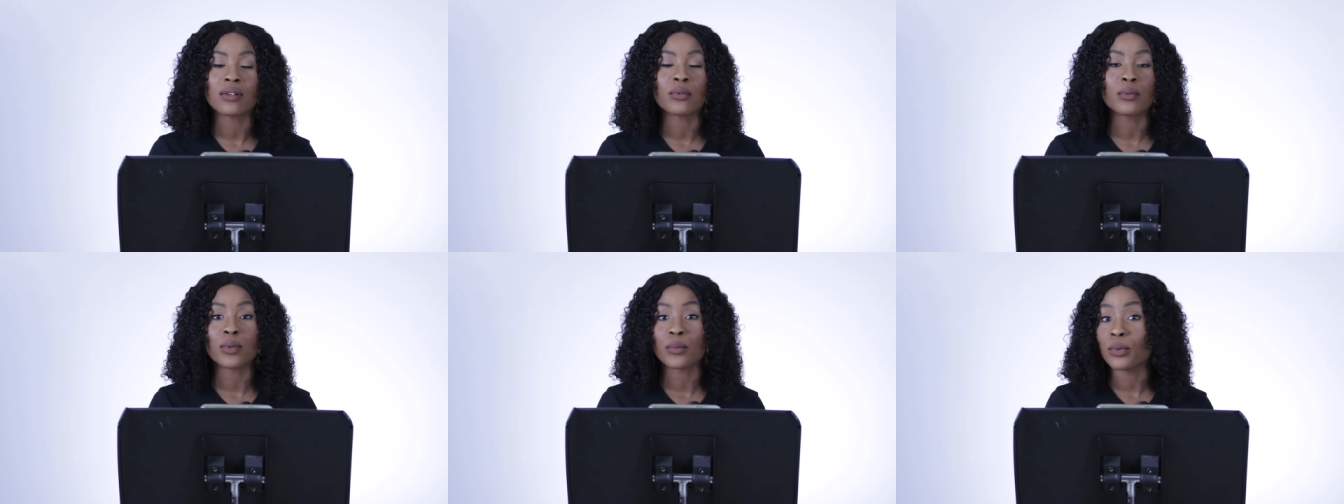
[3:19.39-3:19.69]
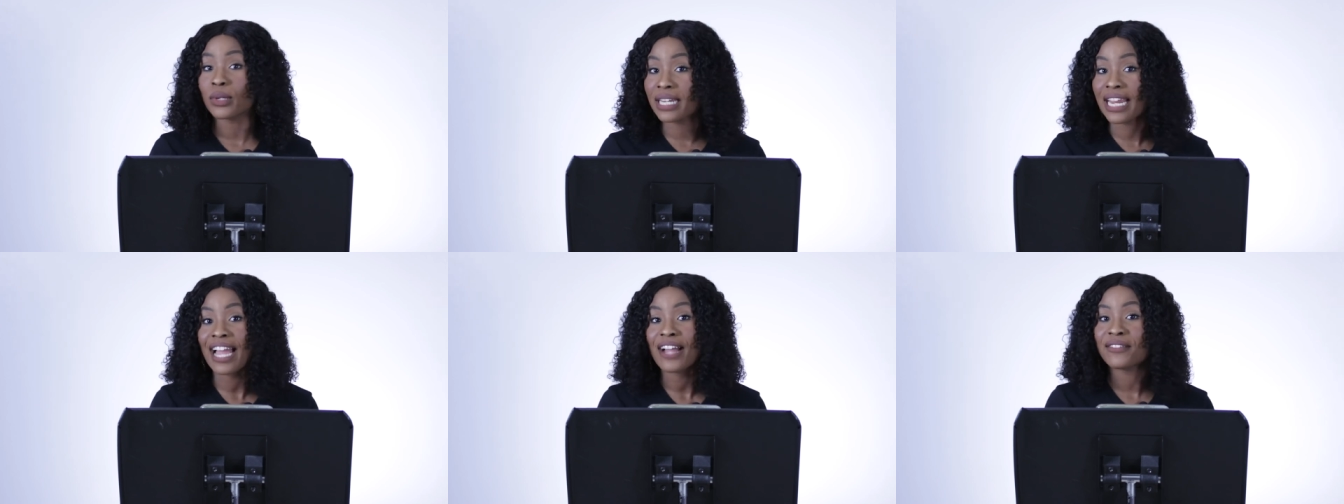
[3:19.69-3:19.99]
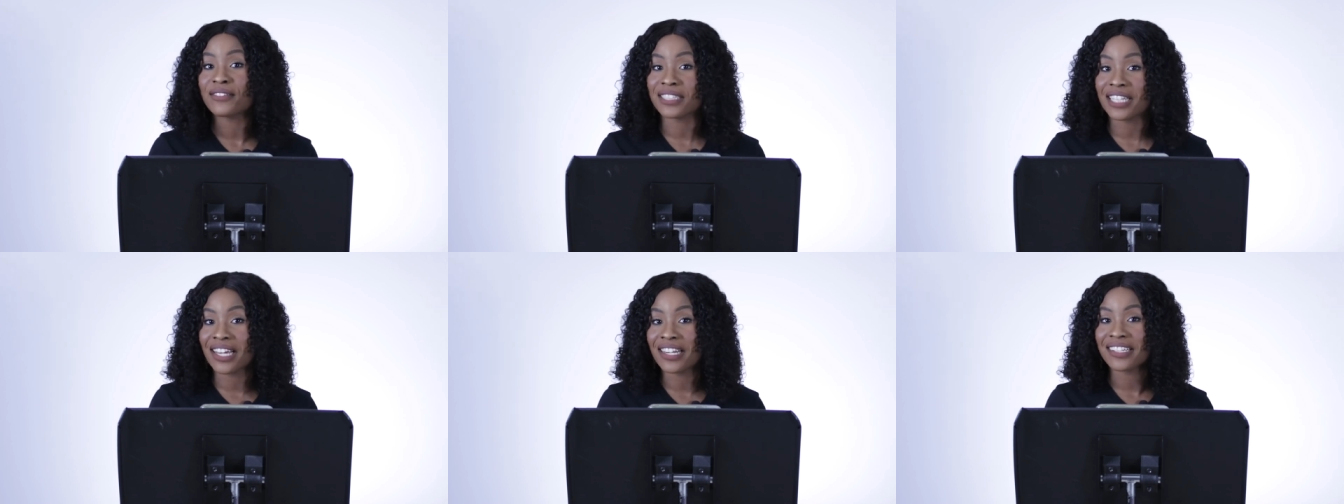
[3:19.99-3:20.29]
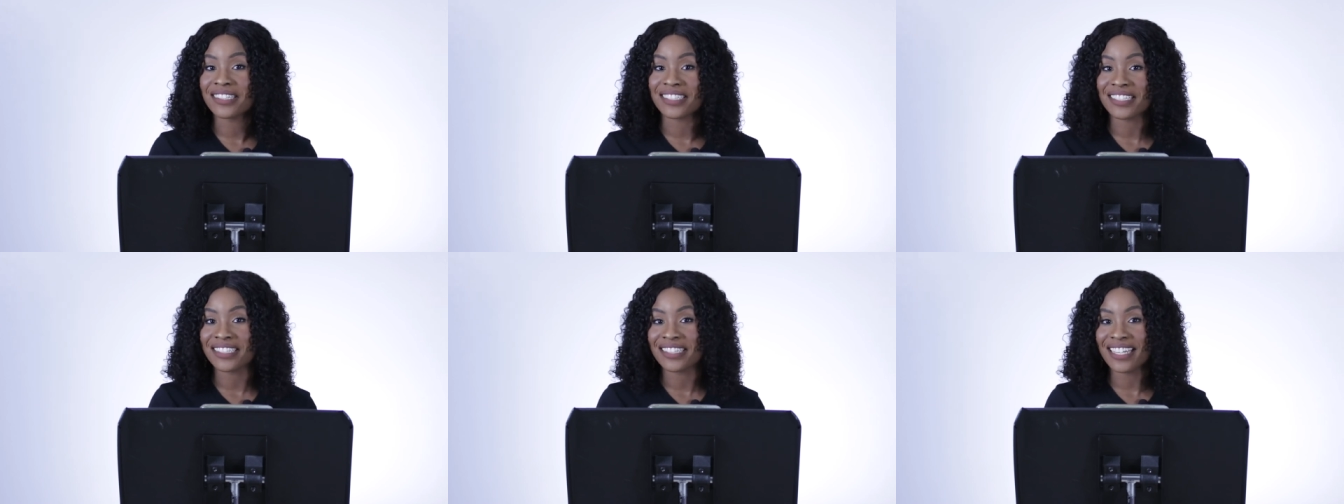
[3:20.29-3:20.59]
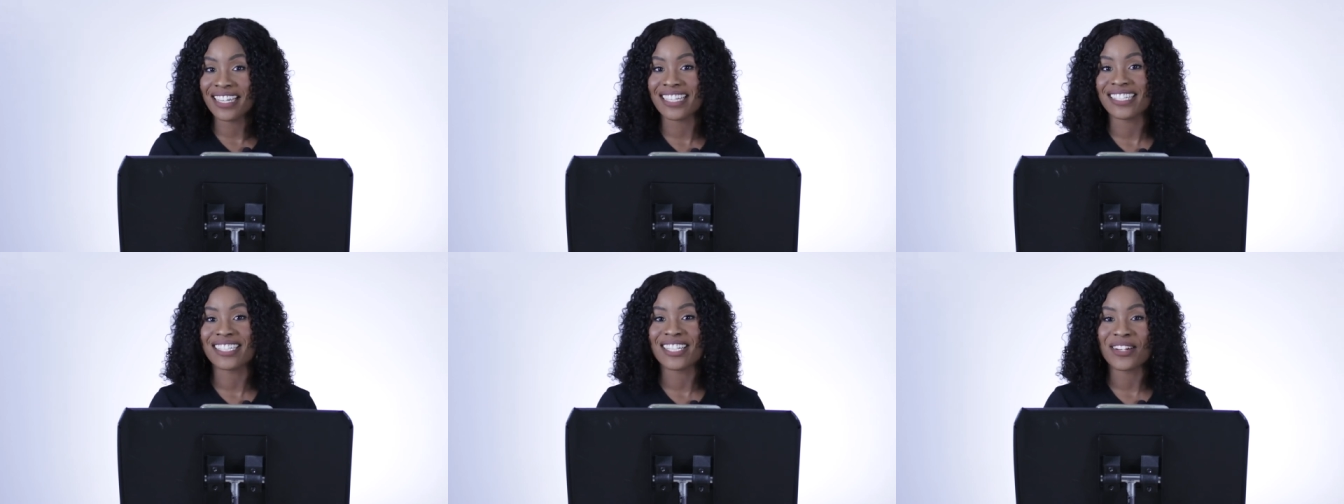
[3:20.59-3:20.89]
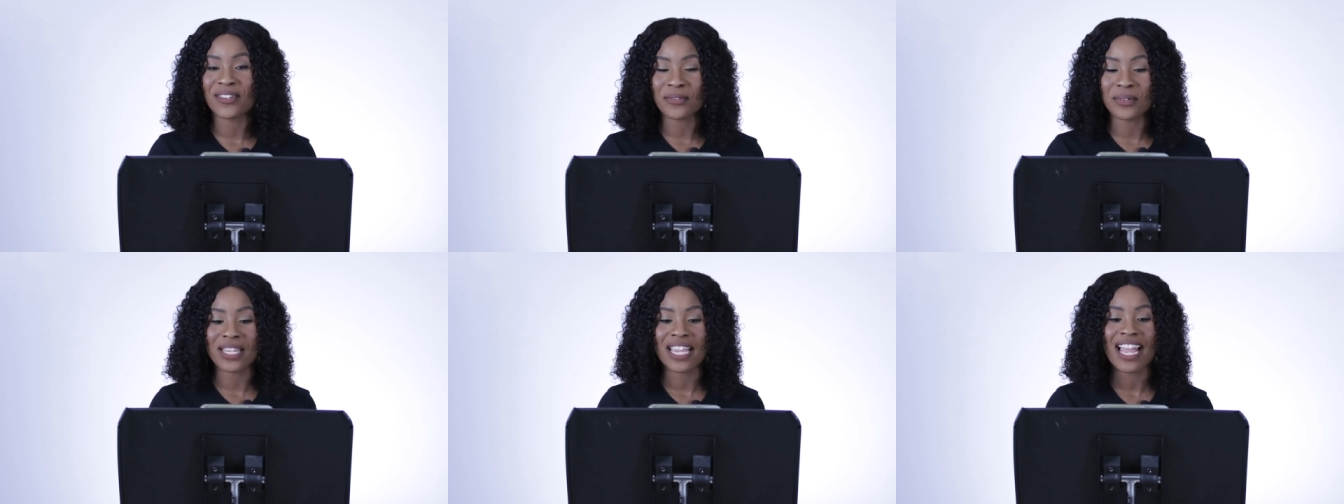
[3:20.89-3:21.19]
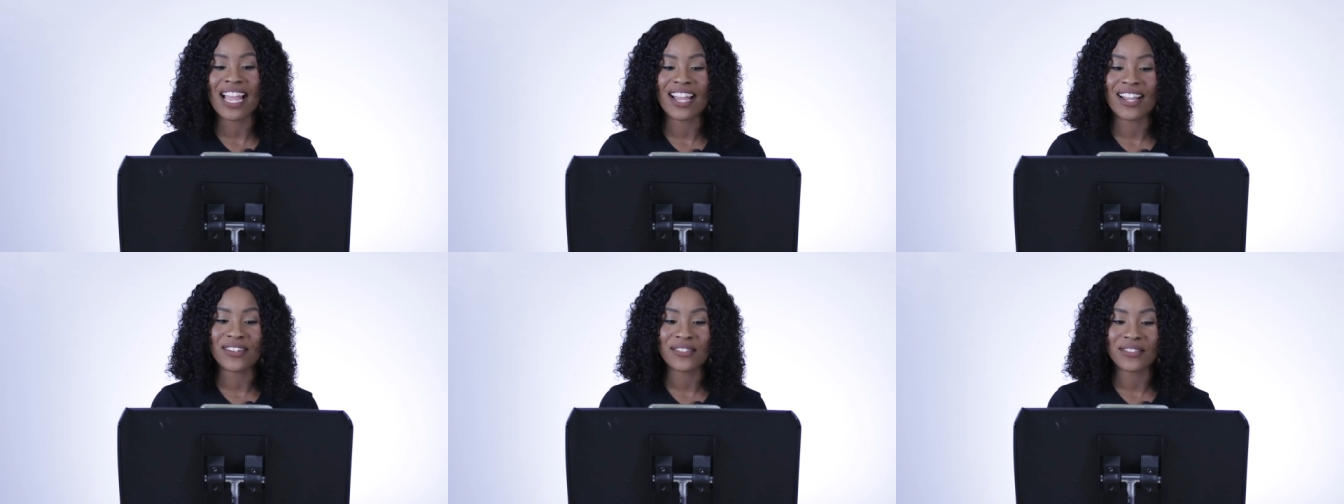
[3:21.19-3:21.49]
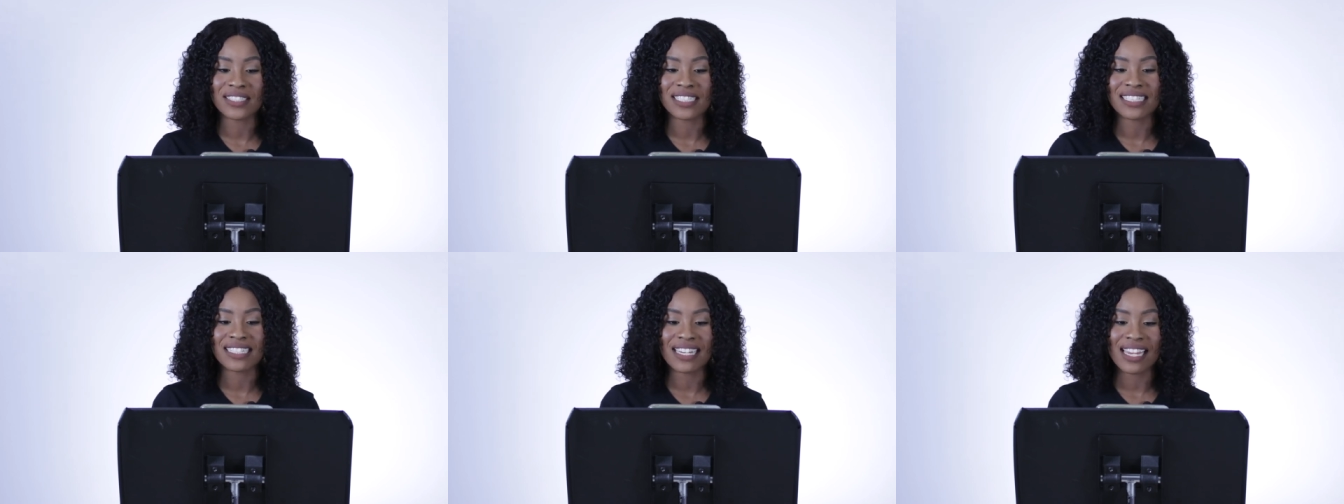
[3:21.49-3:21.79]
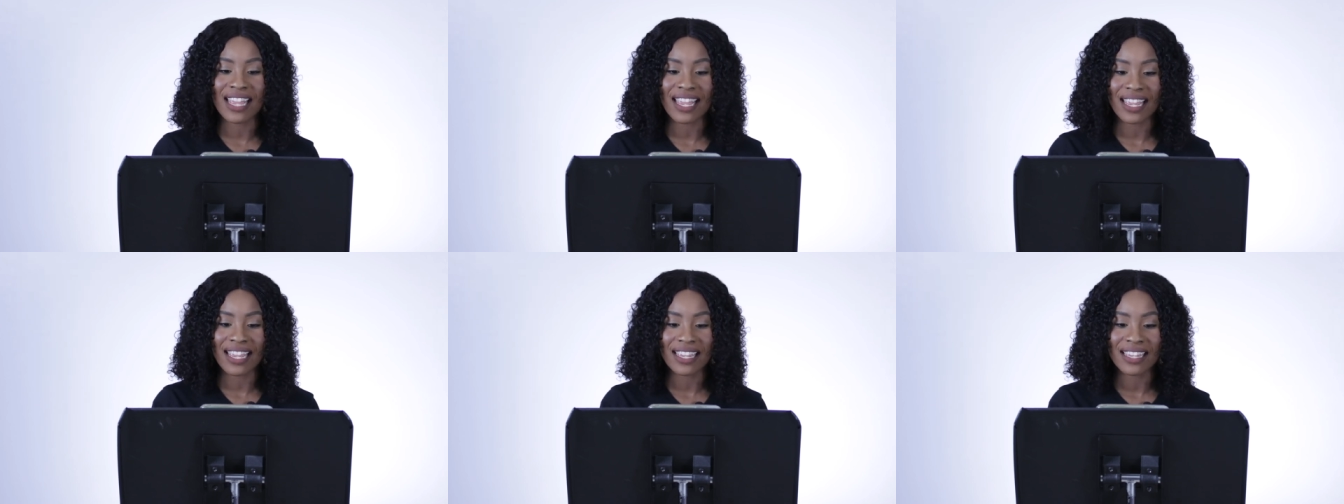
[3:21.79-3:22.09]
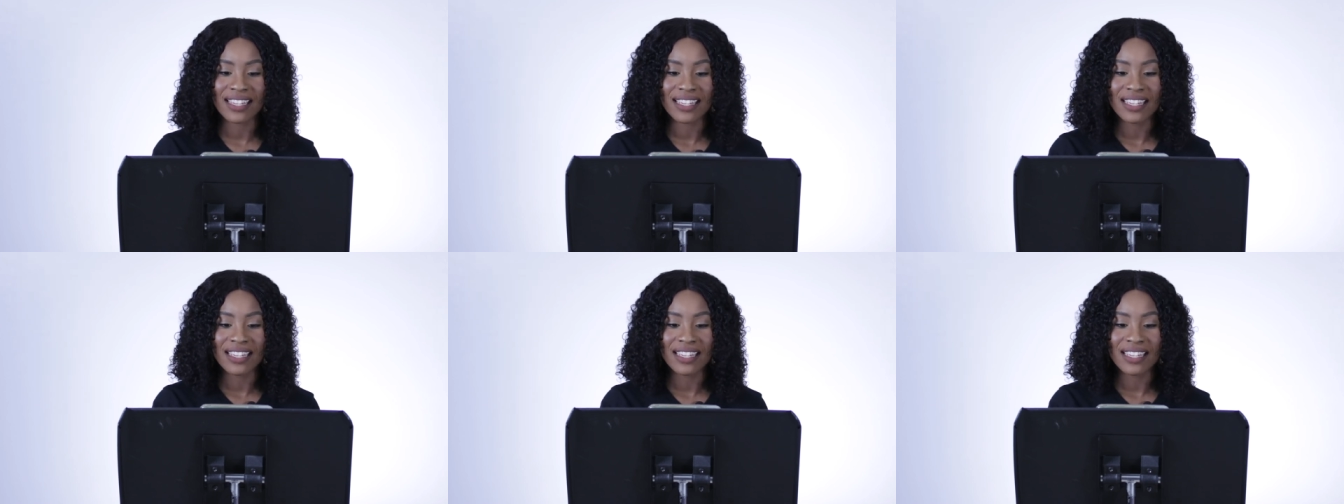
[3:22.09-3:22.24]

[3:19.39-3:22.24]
we wouldn't have a lot of the things that we have today.